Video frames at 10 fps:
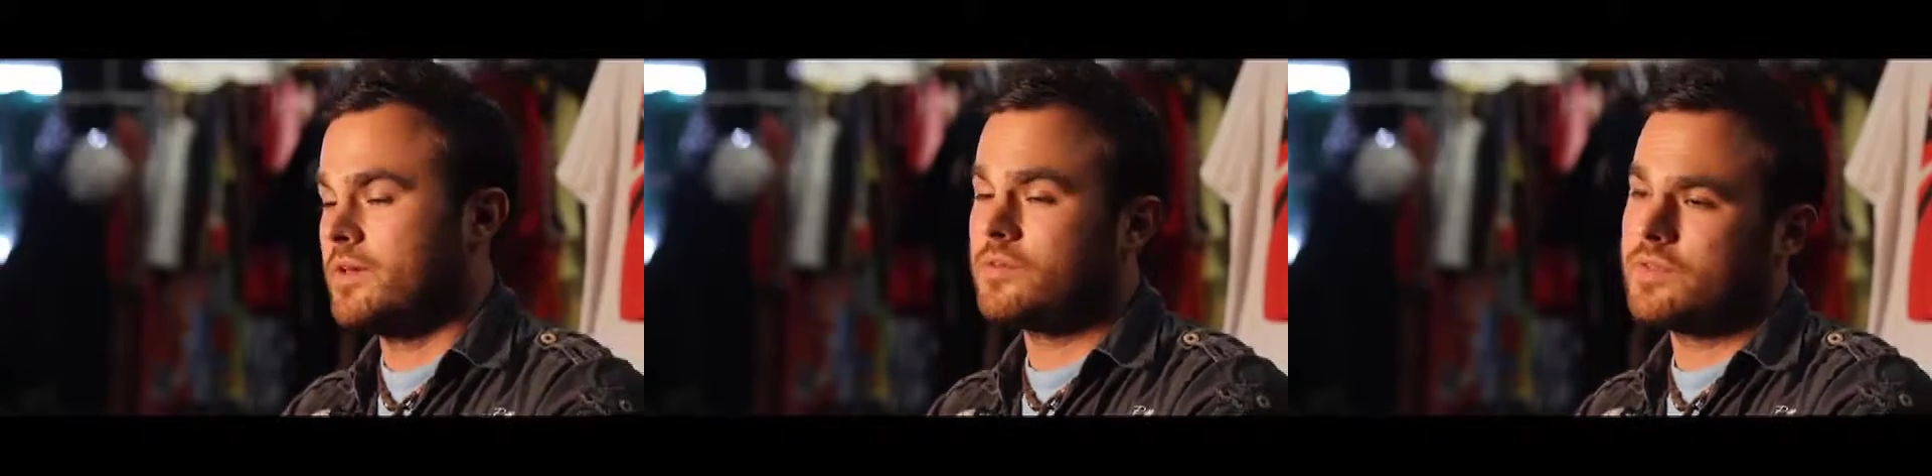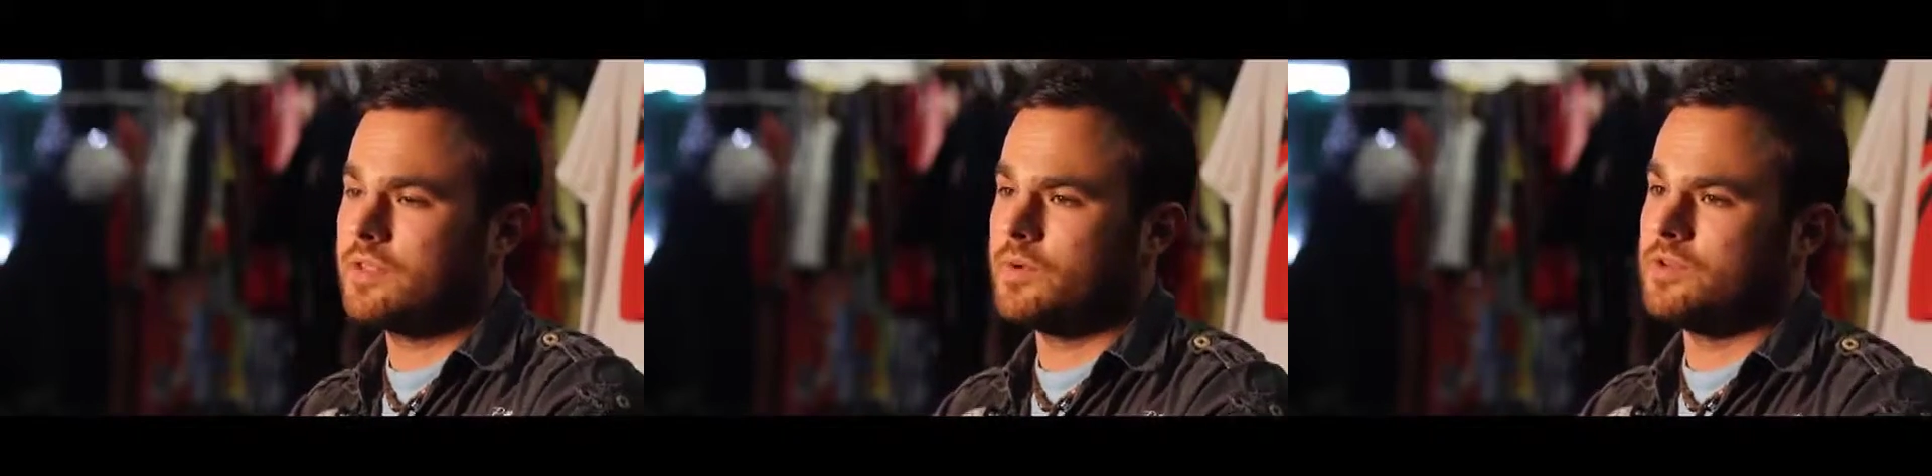The
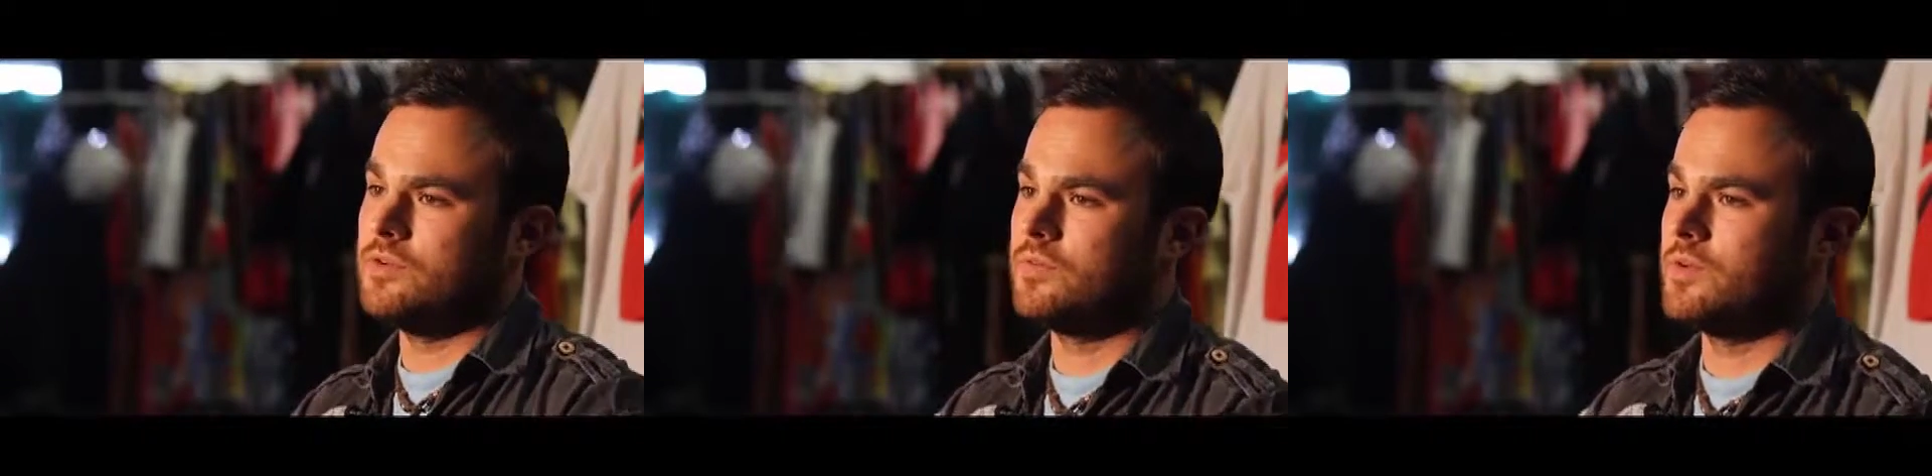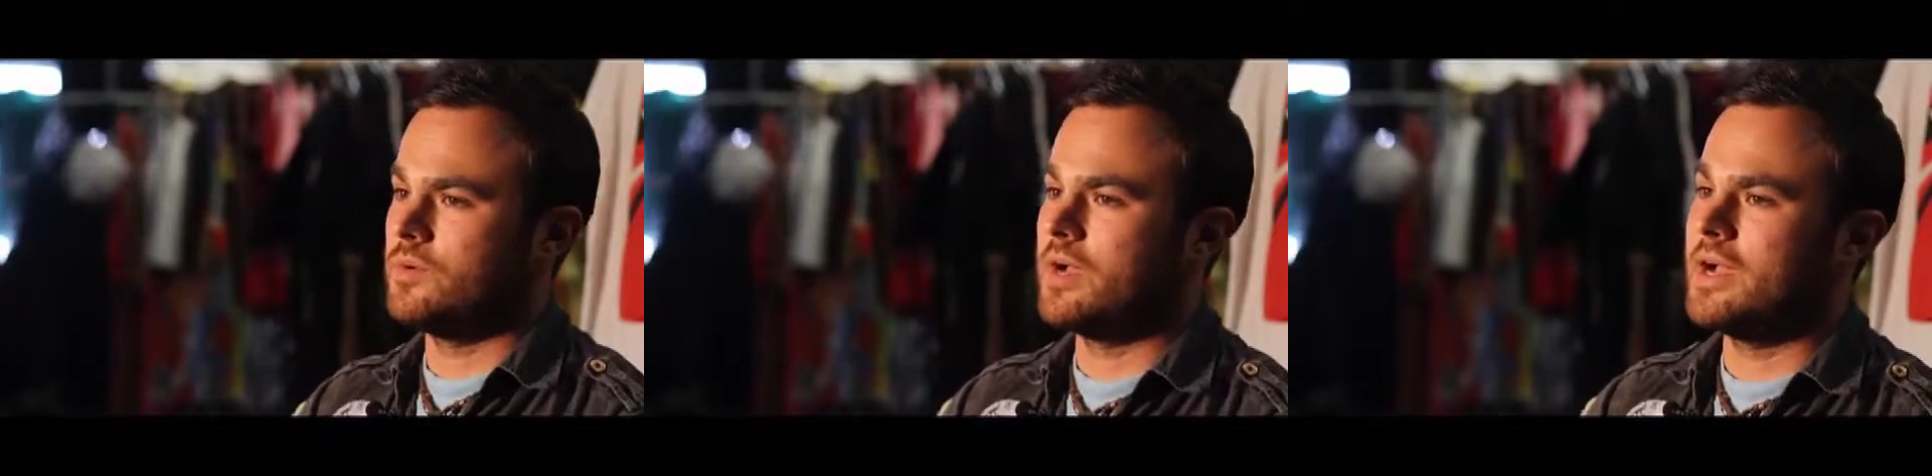other thing that we do
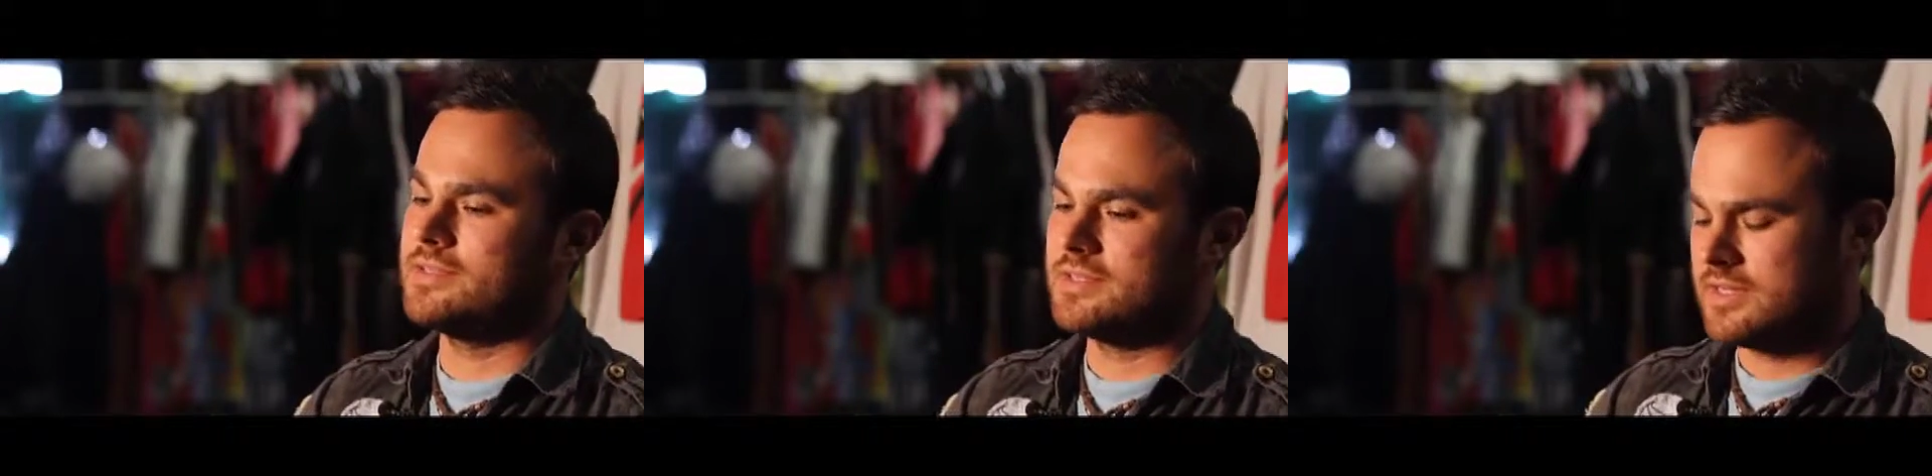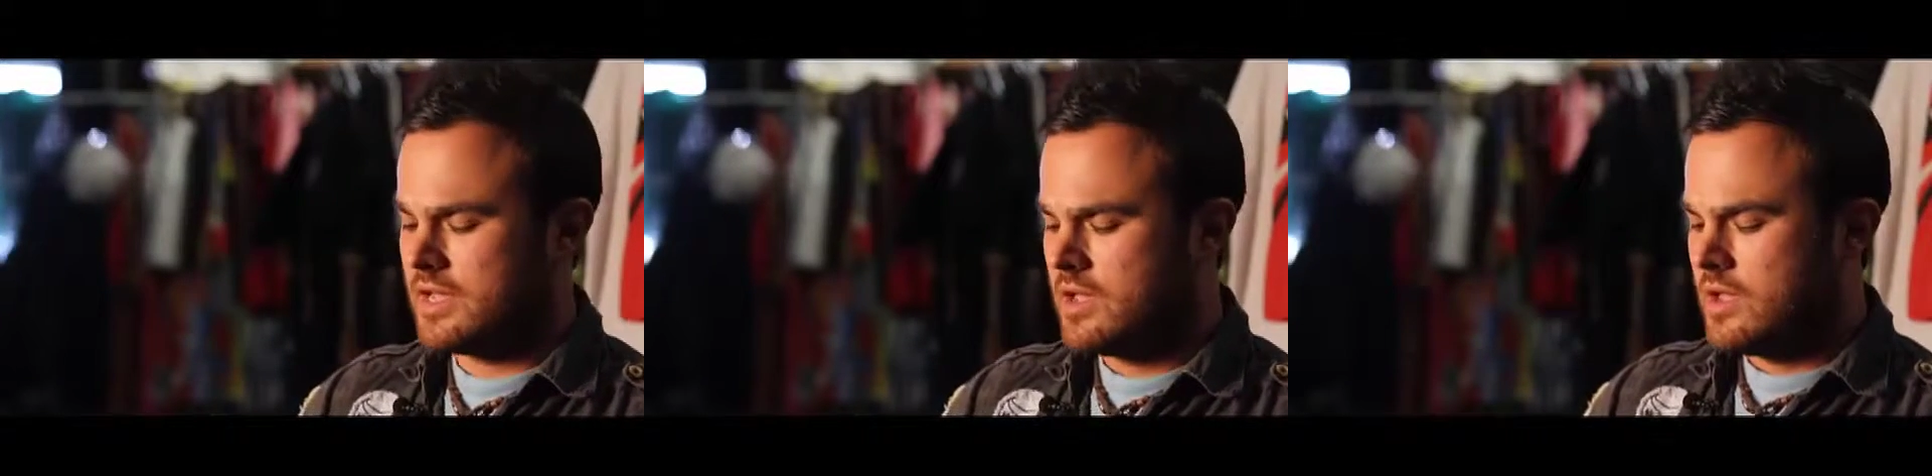for you
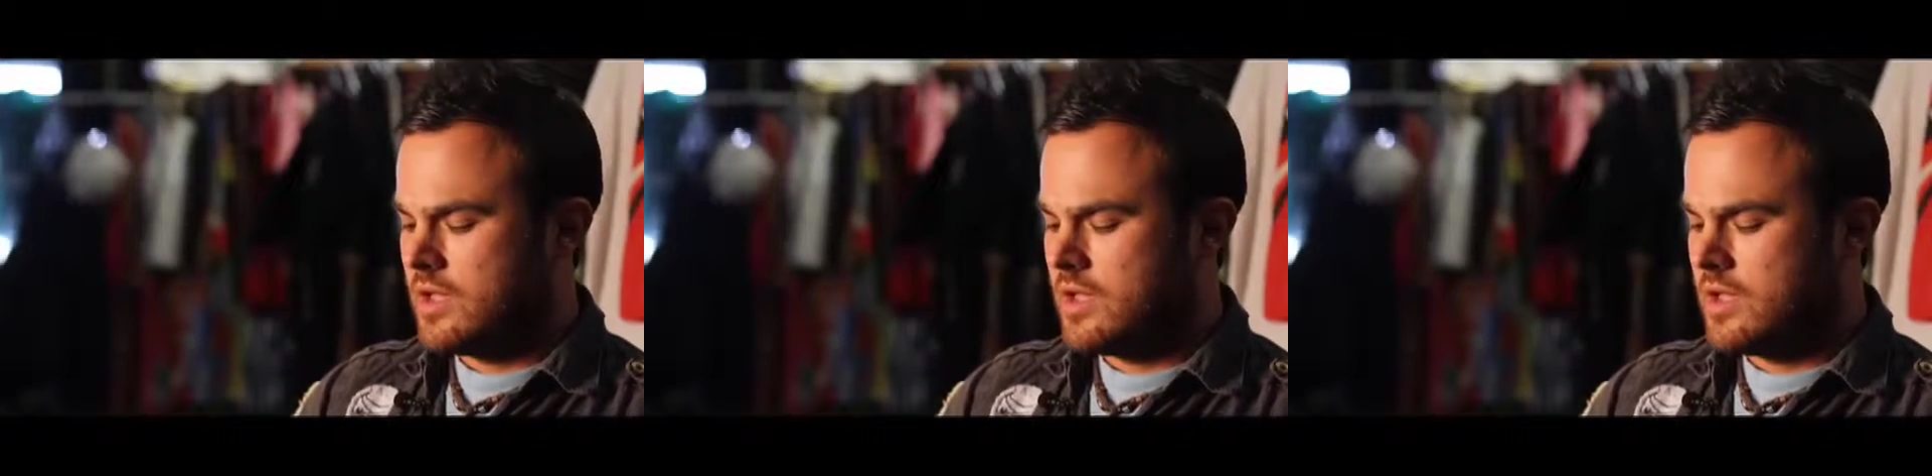guys is